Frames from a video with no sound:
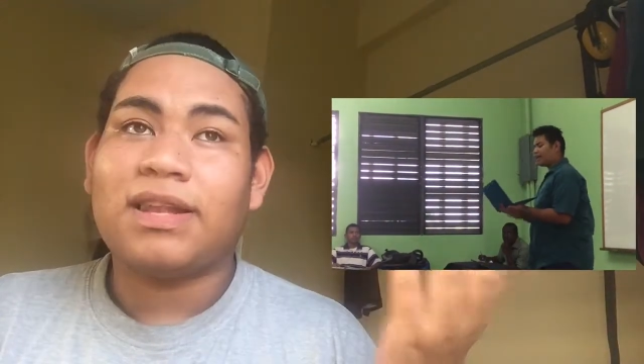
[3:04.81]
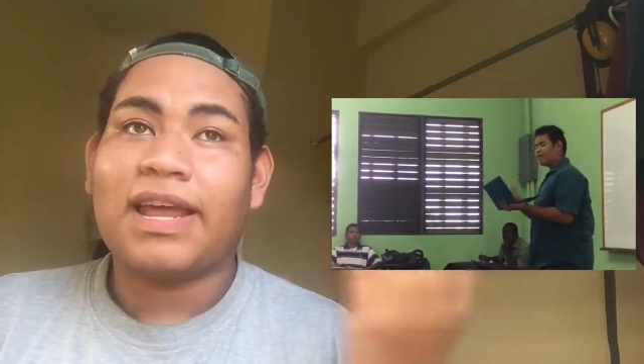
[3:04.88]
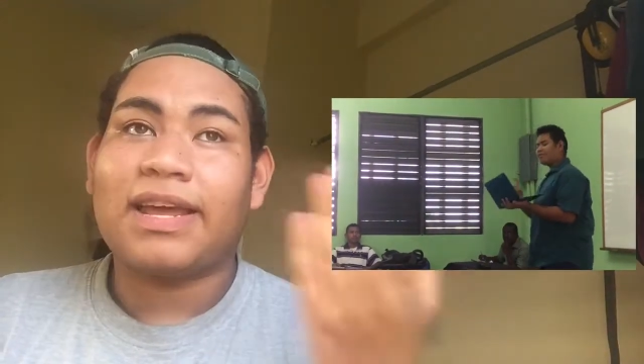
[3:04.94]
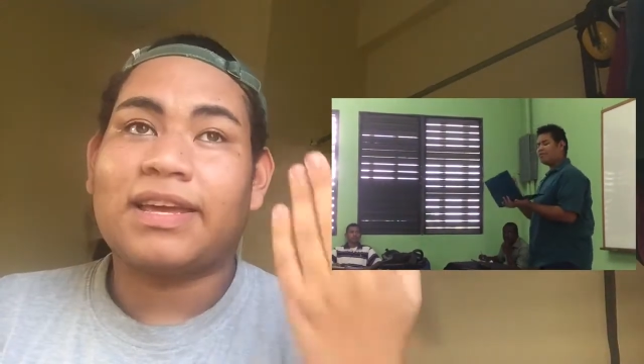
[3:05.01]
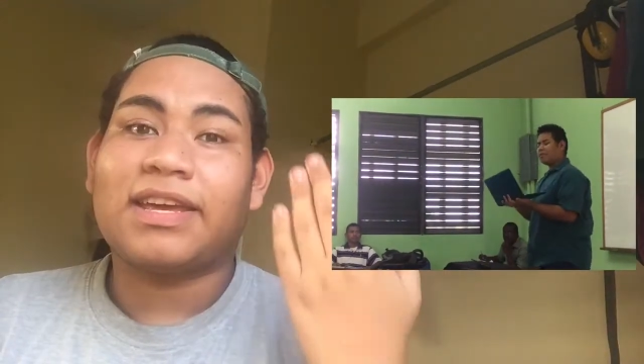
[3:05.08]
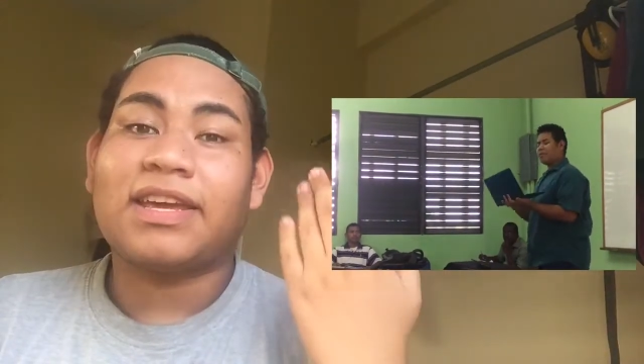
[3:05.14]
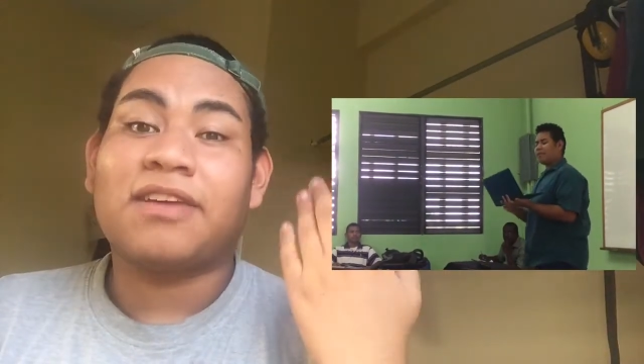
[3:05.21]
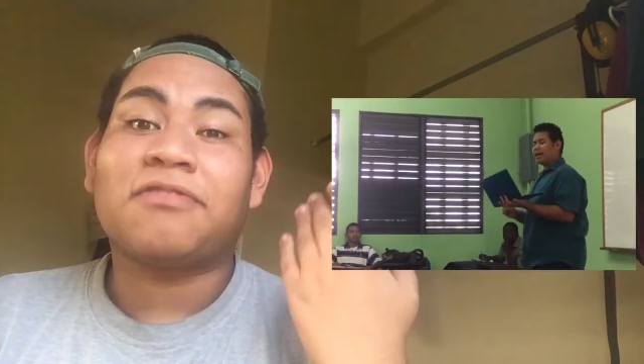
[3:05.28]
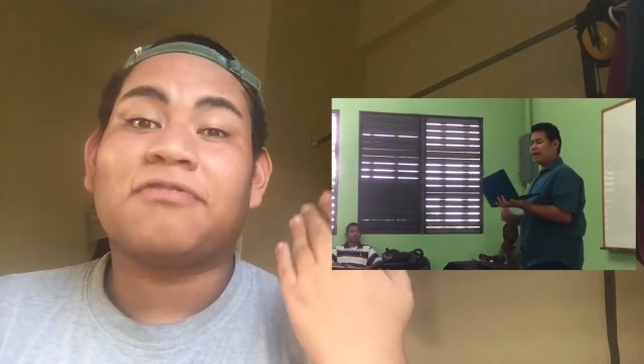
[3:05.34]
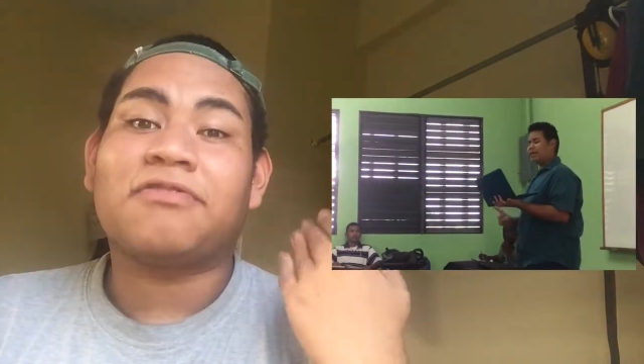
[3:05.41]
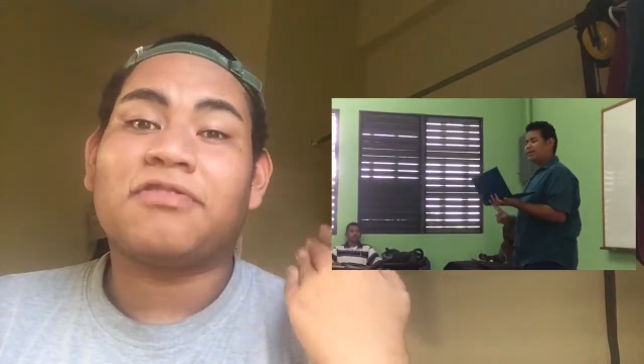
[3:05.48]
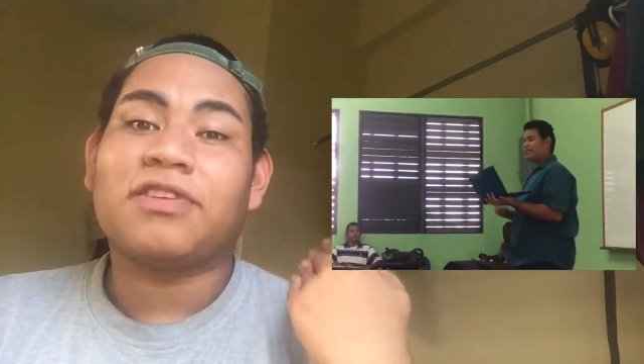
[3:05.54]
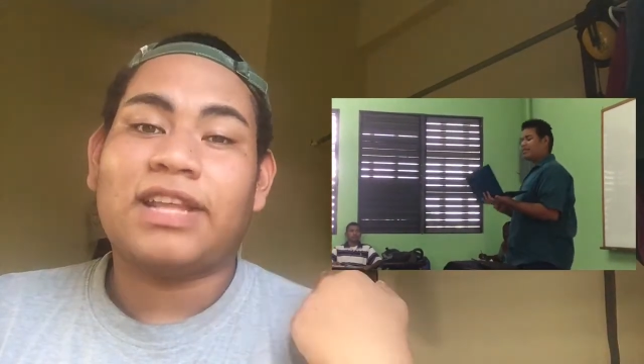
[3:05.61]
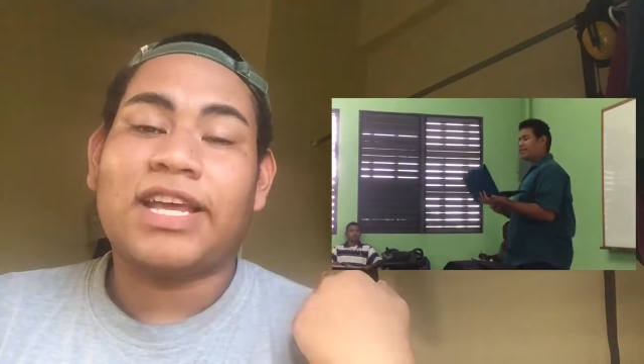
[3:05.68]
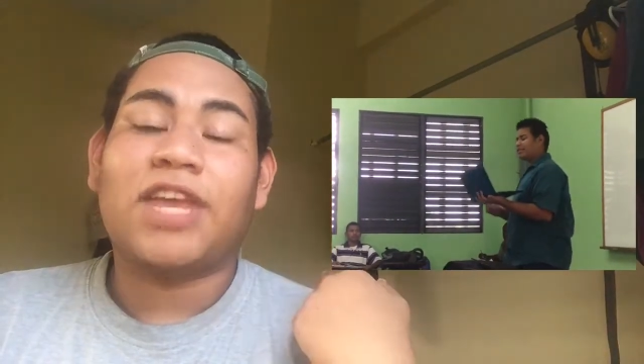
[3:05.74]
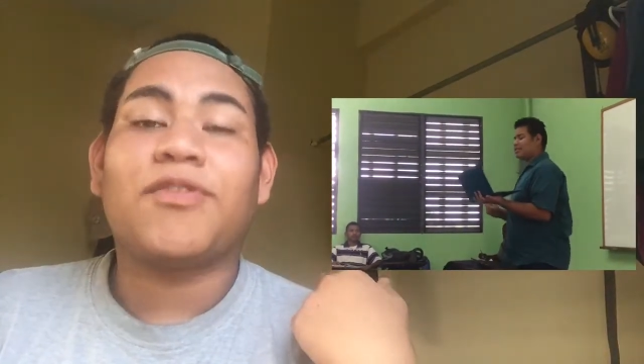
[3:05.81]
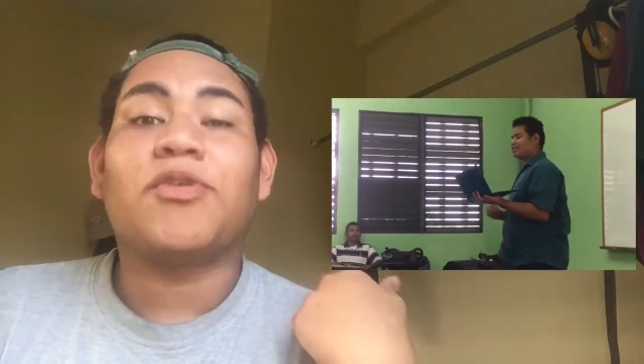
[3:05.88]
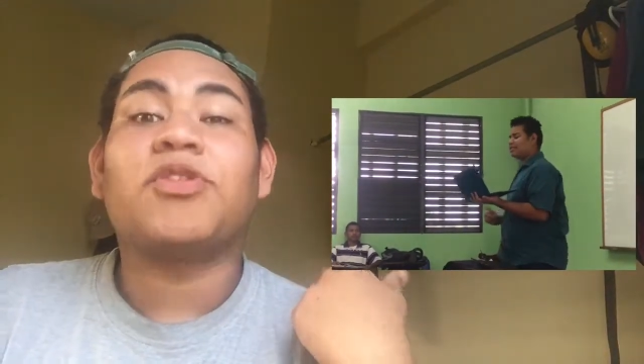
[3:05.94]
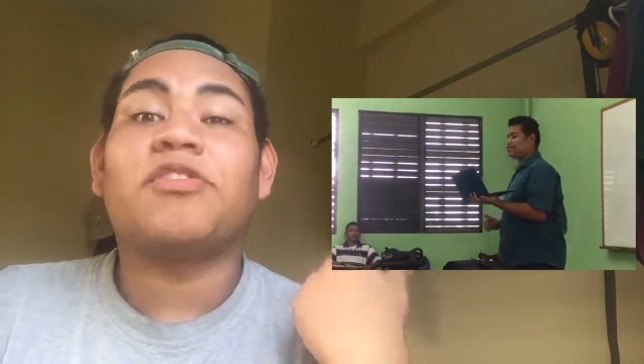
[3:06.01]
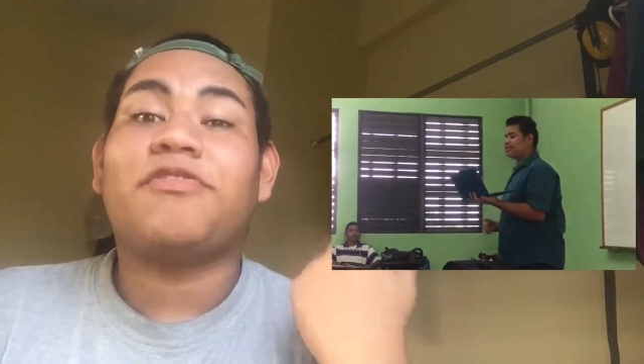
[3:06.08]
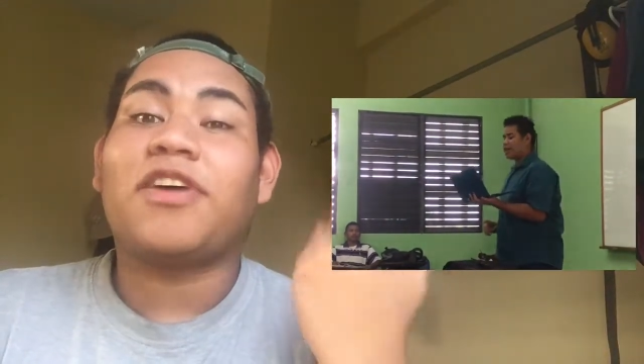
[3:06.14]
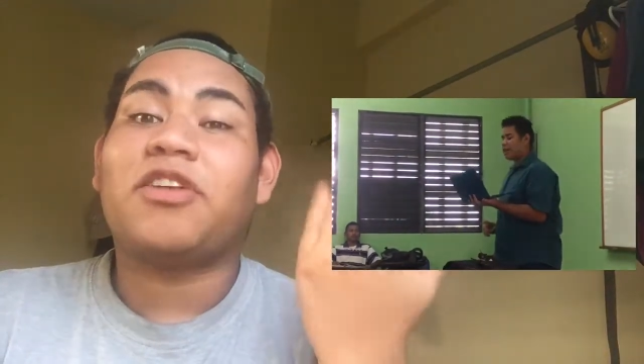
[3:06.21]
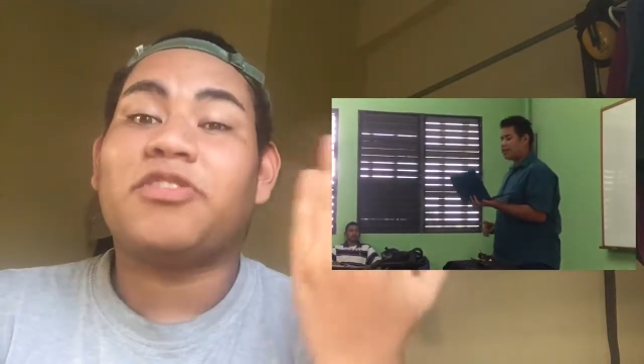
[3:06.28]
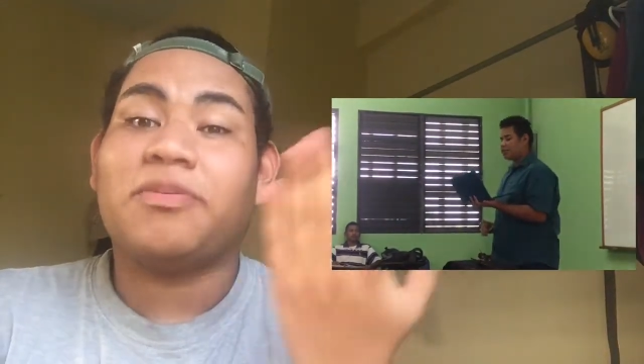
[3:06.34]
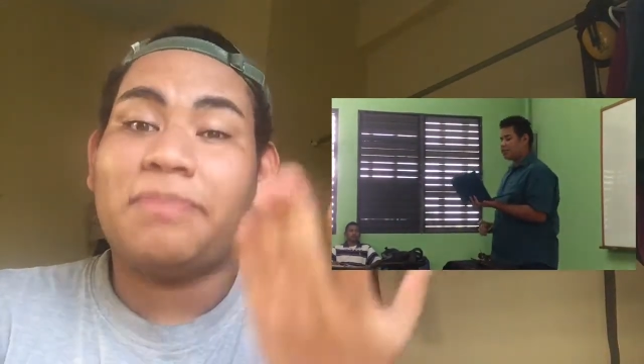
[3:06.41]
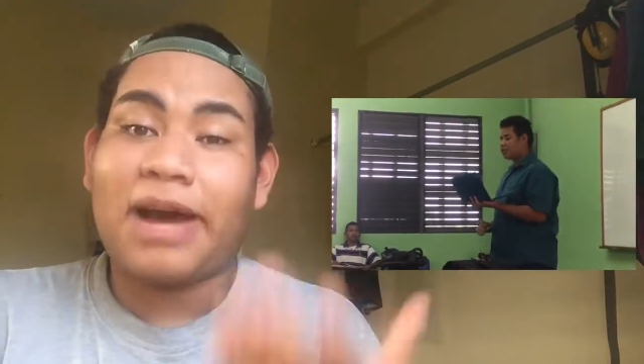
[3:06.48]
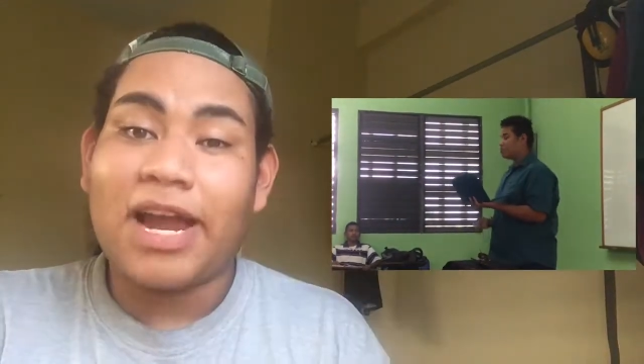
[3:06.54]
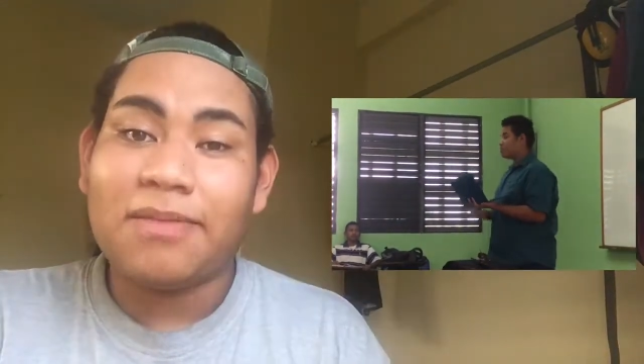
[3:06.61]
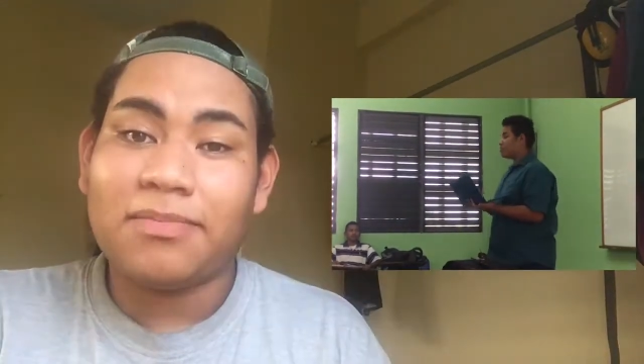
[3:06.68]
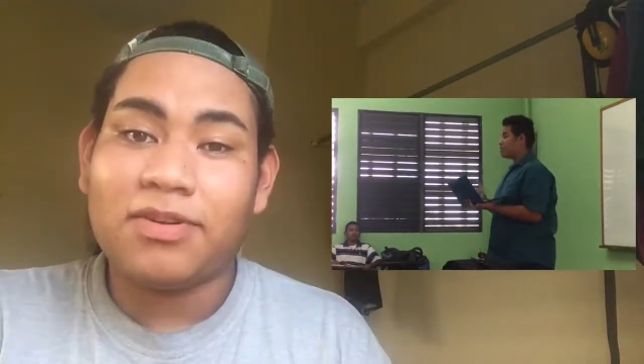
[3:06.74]
Like if you want to follow the
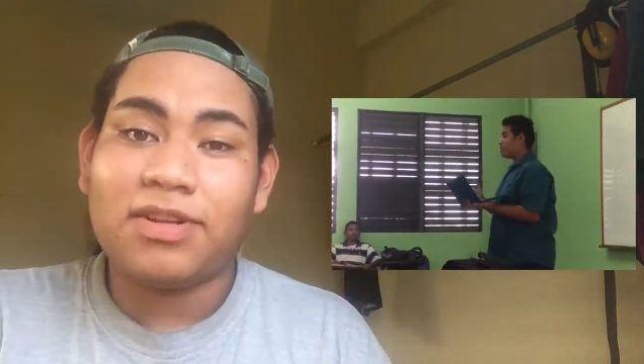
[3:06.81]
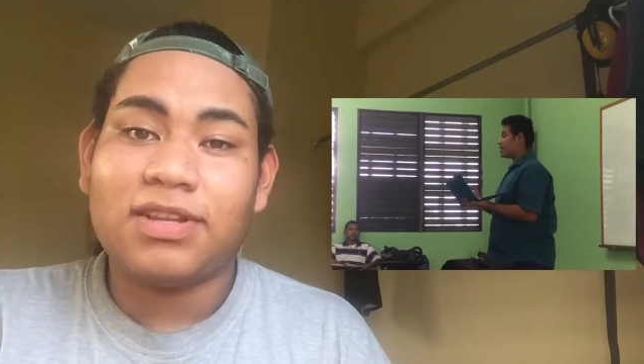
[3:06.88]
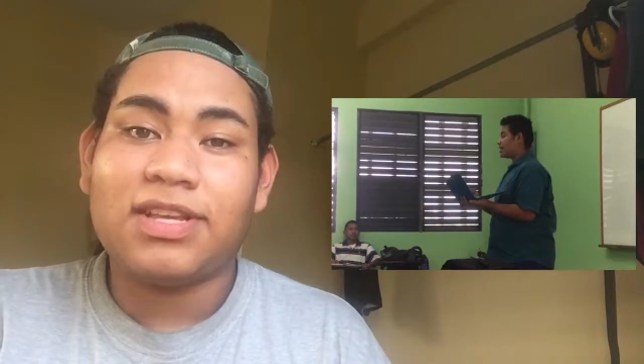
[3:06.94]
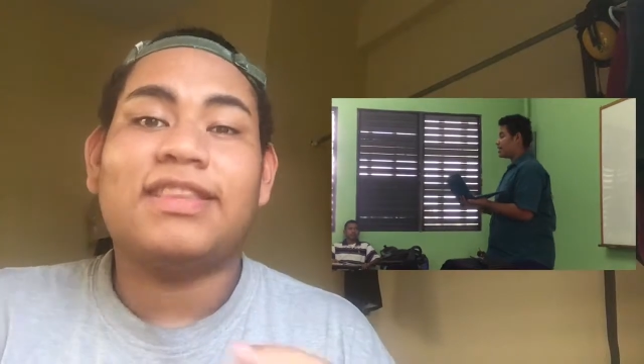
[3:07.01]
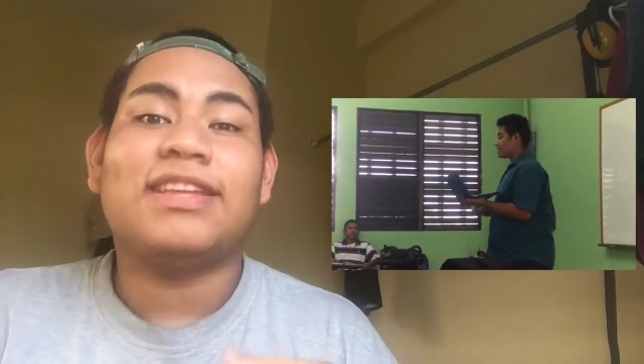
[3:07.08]
Bible,